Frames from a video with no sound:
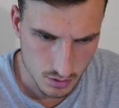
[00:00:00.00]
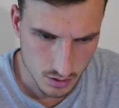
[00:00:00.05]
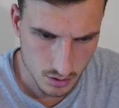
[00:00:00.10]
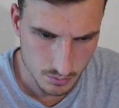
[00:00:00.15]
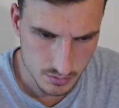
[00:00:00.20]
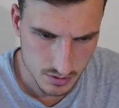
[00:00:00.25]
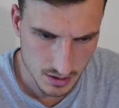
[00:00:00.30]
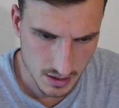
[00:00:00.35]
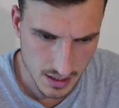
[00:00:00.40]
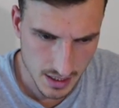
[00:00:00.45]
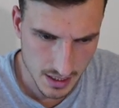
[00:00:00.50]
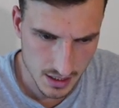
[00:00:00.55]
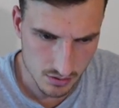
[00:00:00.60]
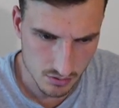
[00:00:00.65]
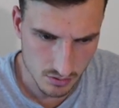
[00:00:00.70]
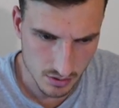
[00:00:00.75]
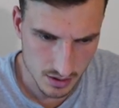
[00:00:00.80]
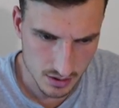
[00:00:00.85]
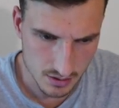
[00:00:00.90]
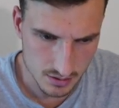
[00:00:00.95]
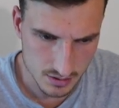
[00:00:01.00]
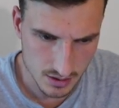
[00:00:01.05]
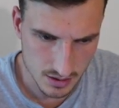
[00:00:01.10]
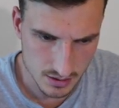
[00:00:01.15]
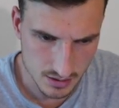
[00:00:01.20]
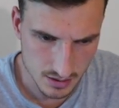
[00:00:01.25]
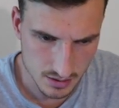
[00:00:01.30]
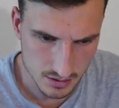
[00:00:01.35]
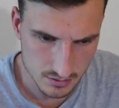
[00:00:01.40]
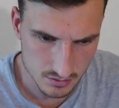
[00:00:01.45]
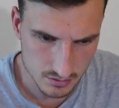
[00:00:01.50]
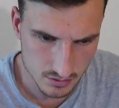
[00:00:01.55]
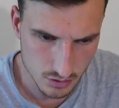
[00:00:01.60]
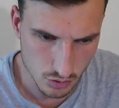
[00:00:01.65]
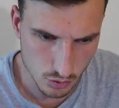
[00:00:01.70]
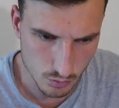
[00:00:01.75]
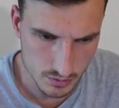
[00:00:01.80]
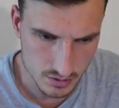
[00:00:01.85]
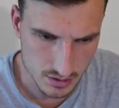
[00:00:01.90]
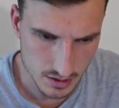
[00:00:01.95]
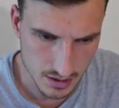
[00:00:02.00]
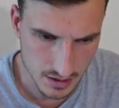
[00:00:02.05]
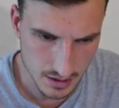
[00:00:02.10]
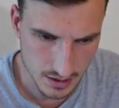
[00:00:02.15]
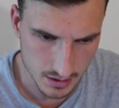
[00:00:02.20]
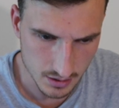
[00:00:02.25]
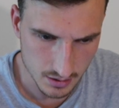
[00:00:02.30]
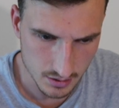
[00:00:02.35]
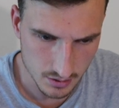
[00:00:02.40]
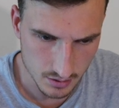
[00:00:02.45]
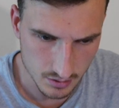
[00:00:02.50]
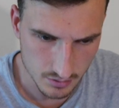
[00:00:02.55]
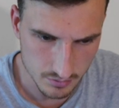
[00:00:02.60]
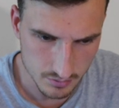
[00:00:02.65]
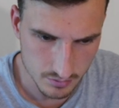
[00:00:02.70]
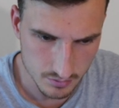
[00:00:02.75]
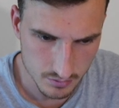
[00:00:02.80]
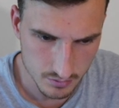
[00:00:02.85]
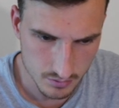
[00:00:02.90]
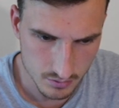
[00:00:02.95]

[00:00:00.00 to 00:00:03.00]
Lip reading: up to Henry because Coleman's a handcuff.